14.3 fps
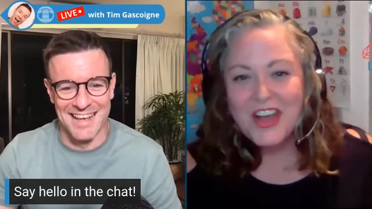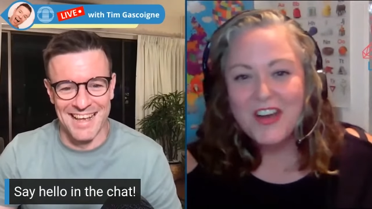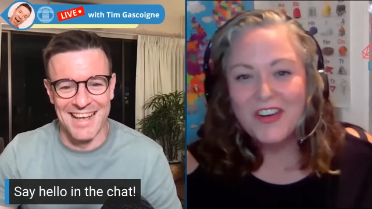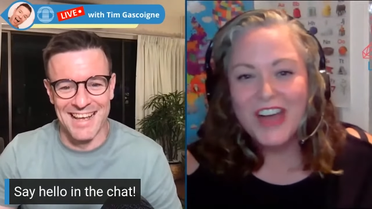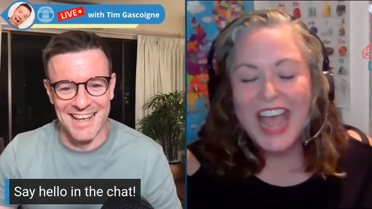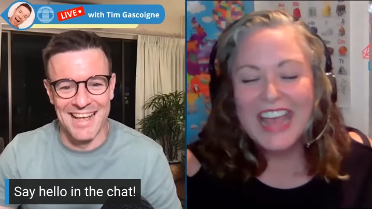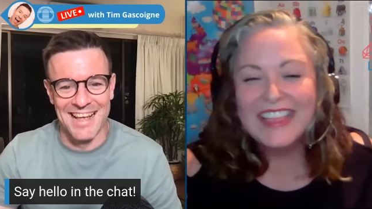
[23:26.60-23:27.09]

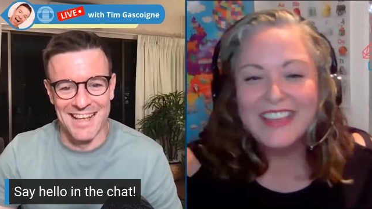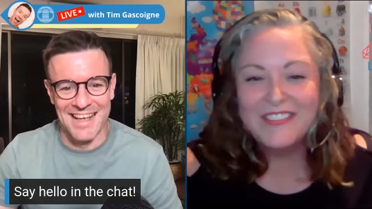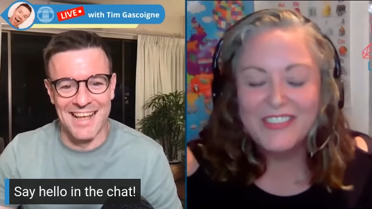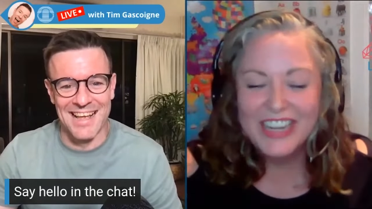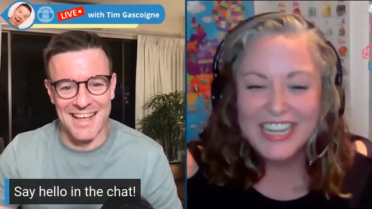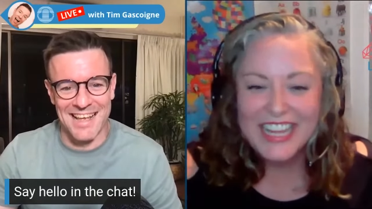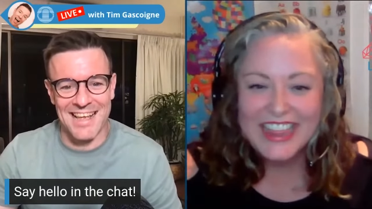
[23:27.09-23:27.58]
Speaker 1: no. And the
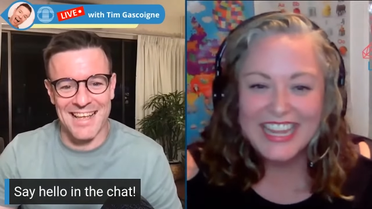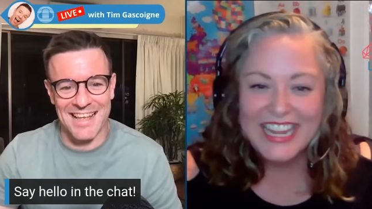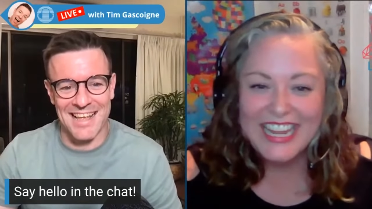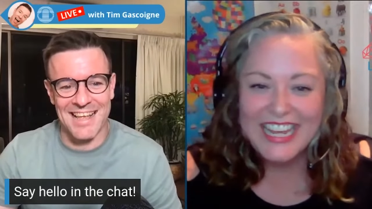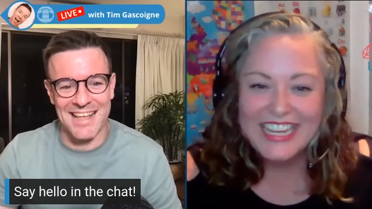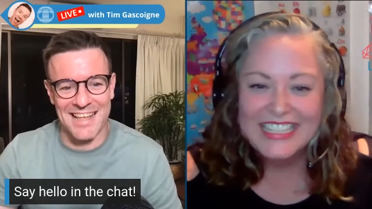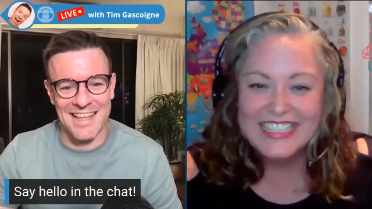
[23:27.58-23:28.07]
funny
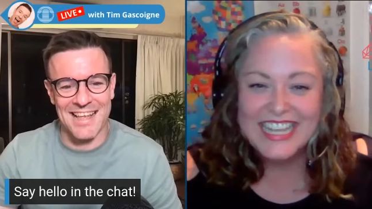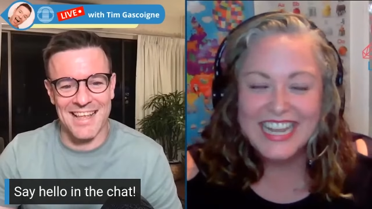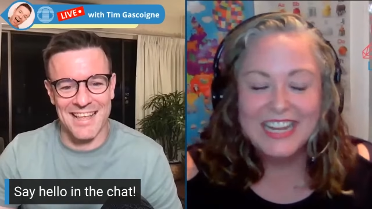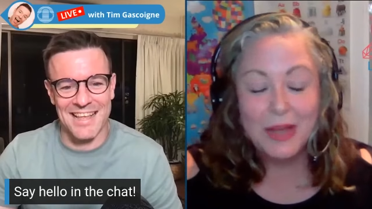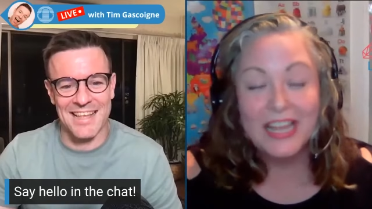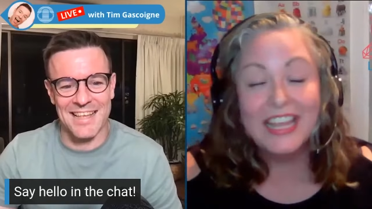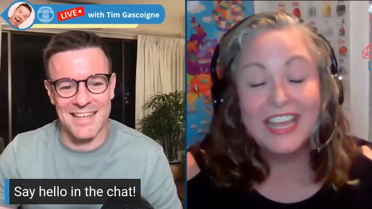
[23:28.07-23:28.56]
thing is,
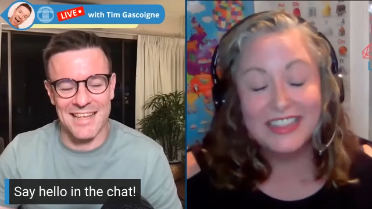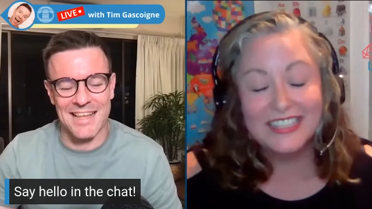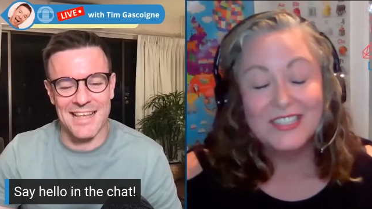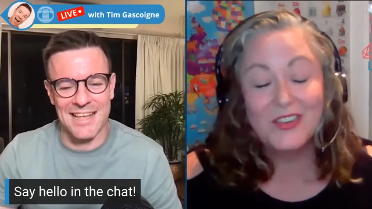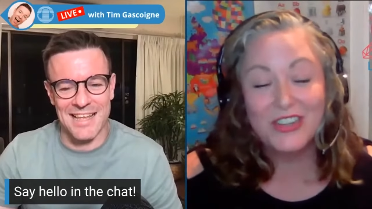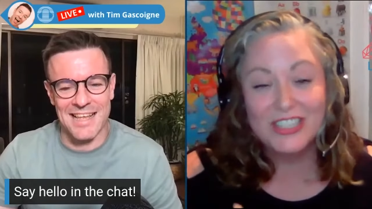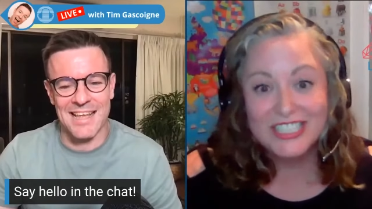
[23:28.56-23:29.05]
I, I get
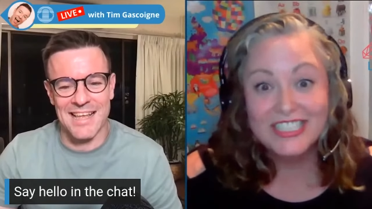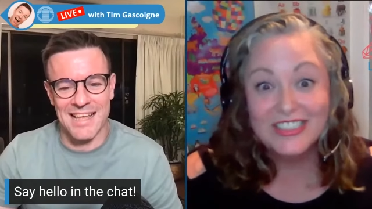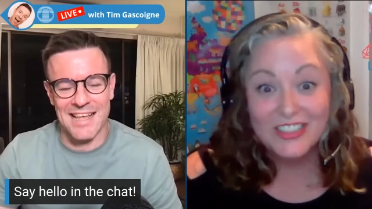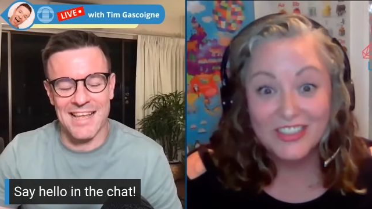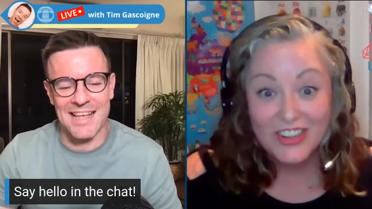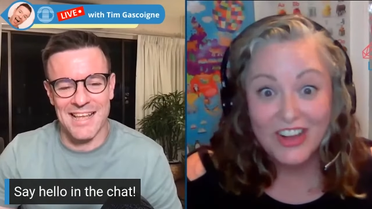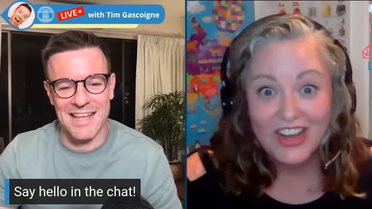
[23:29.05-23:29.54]
this question
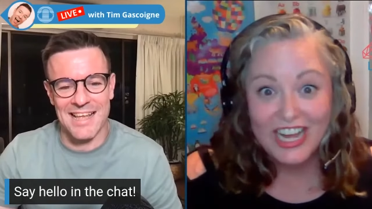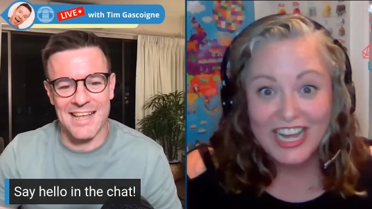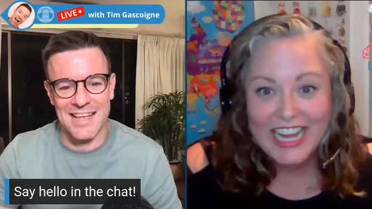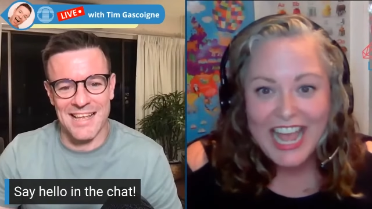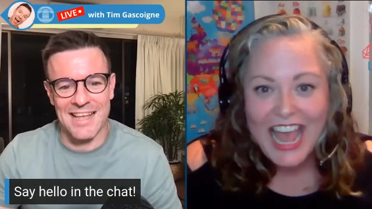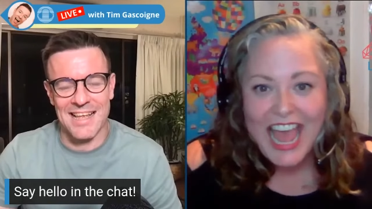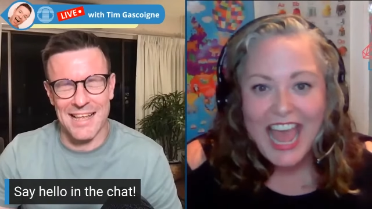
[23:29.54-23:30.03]
a
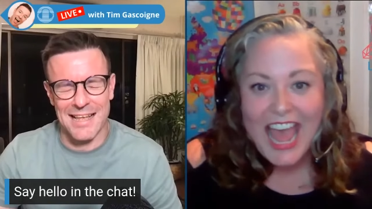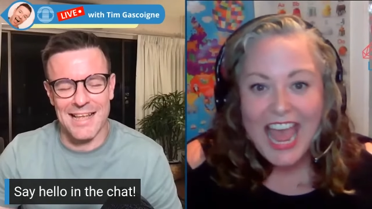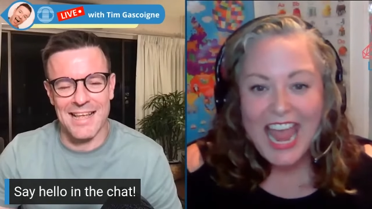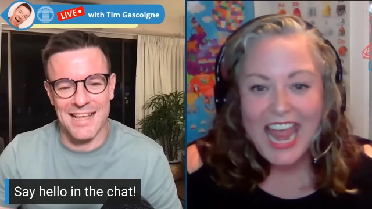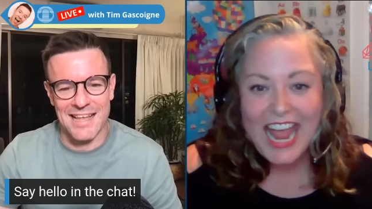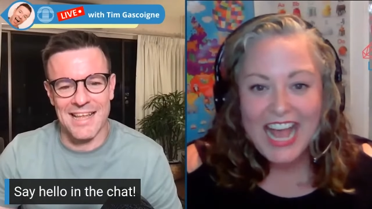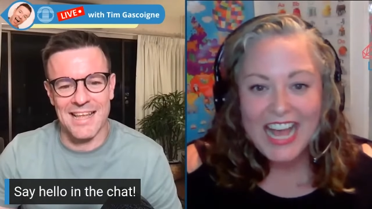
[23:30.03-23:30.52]
lot.
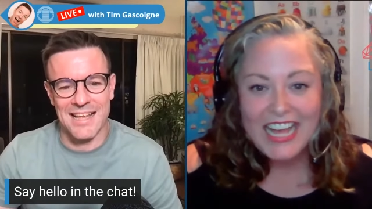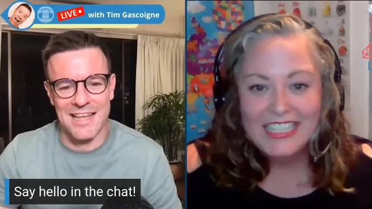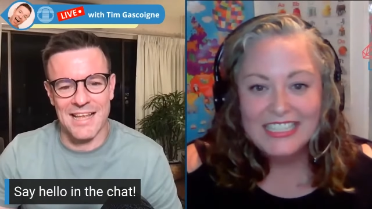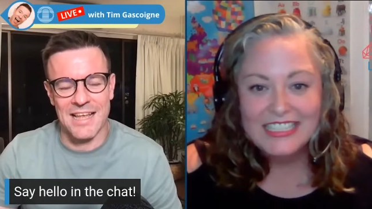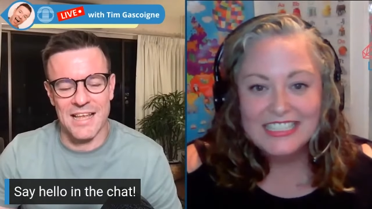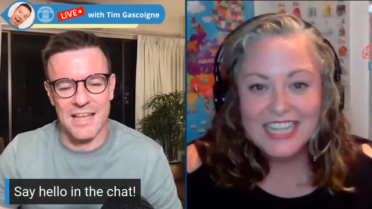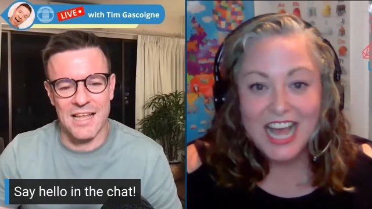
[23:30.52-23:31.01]

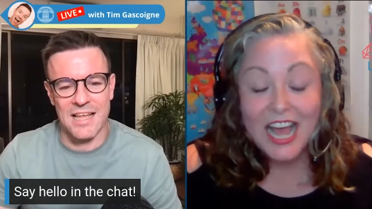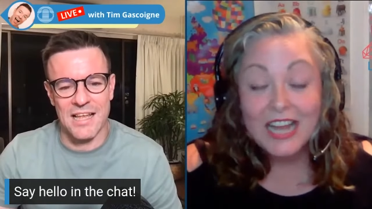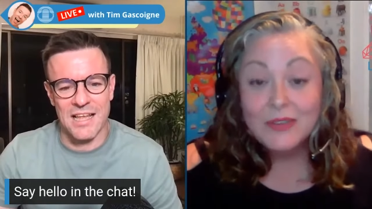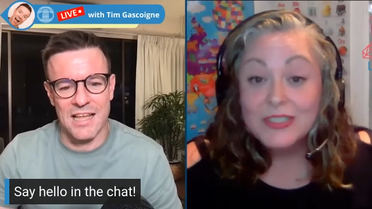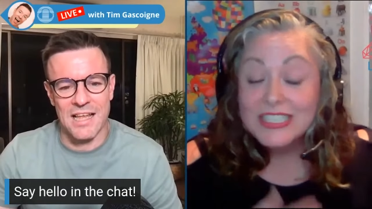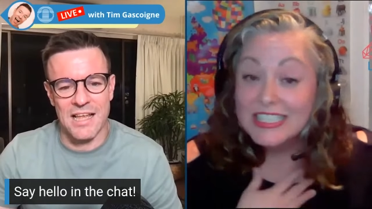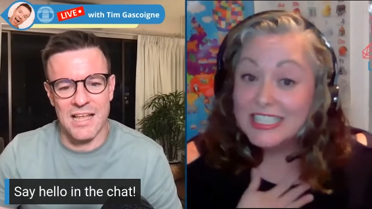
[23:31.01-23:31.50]
And I
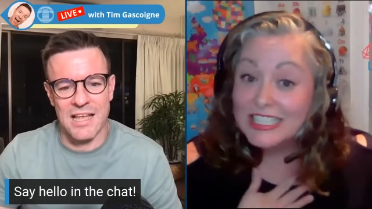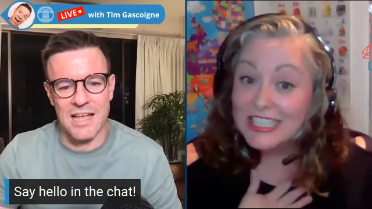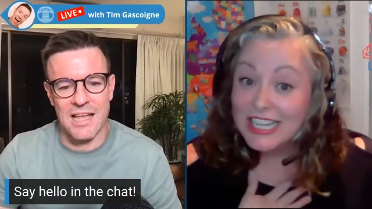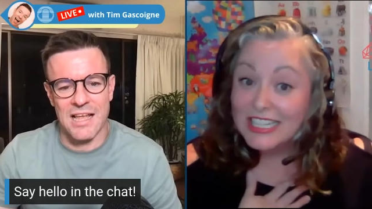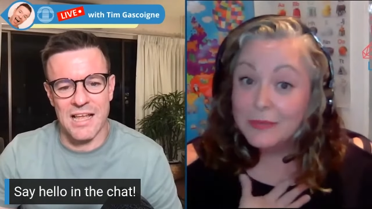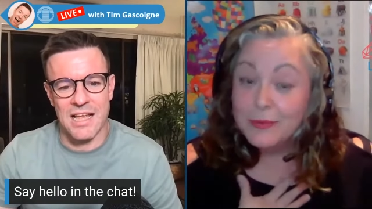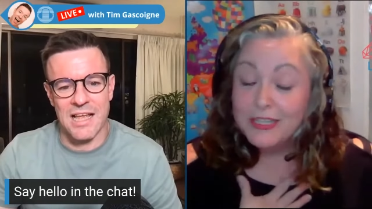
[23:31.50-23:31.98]
was in the
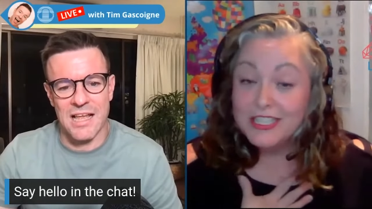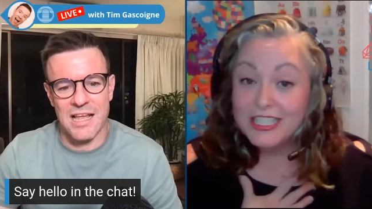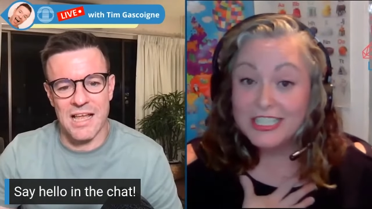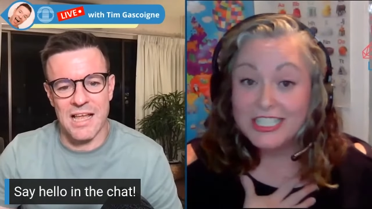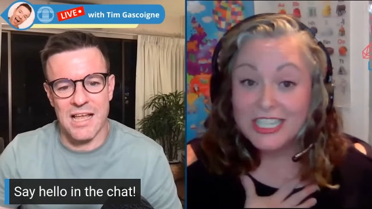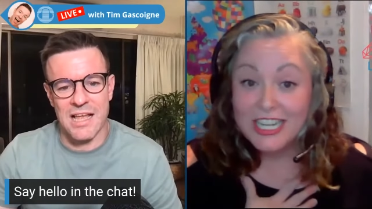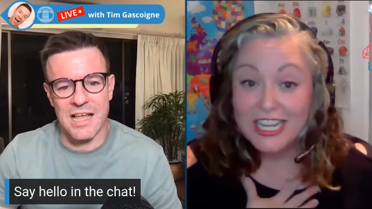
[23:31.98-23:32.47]
lucky
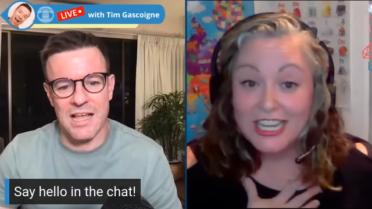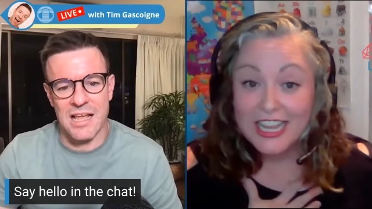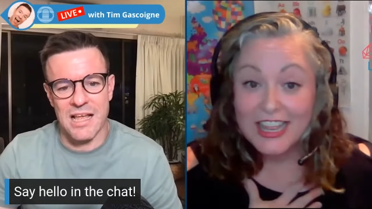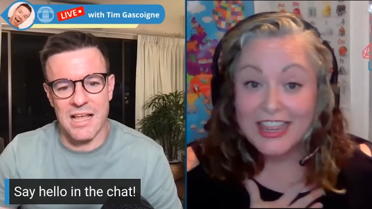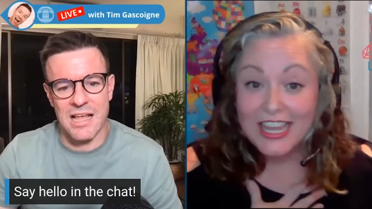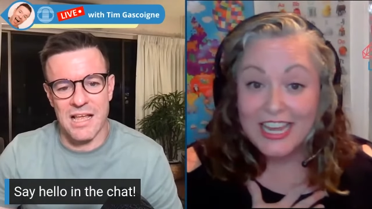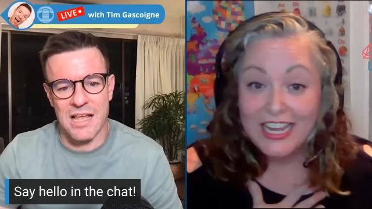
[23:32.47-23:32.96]

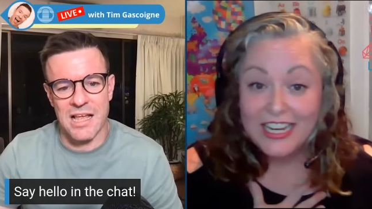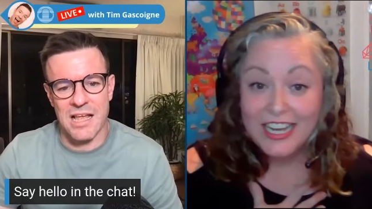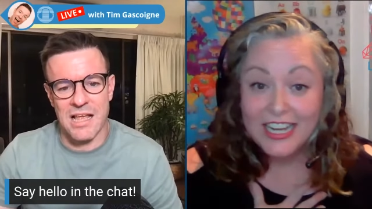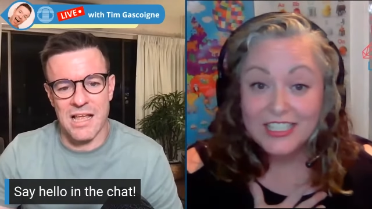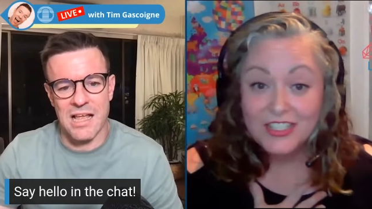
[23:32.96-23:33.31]
position that